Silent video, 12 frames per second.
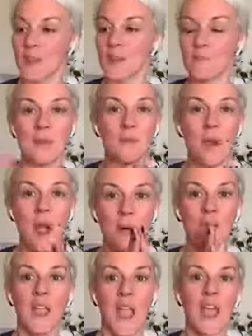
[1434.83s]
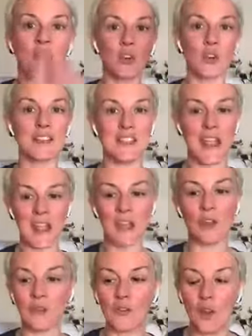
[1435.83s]
Meanwhile, have a great day.
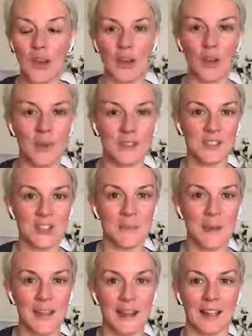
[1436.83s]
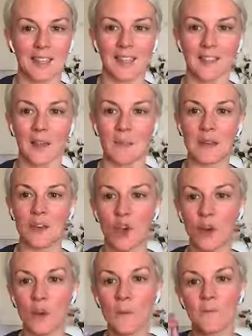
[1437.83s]
If you've got any questions about anything, let me
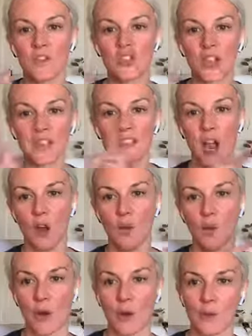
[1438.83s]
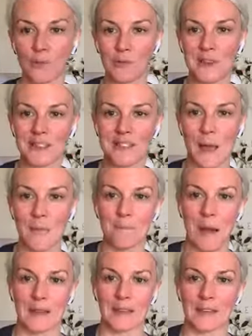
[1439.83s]
know. Jess, I will go and fix that
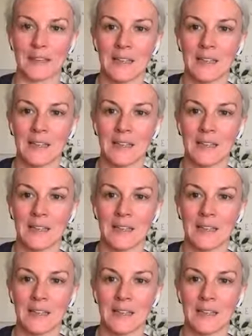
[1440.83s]
button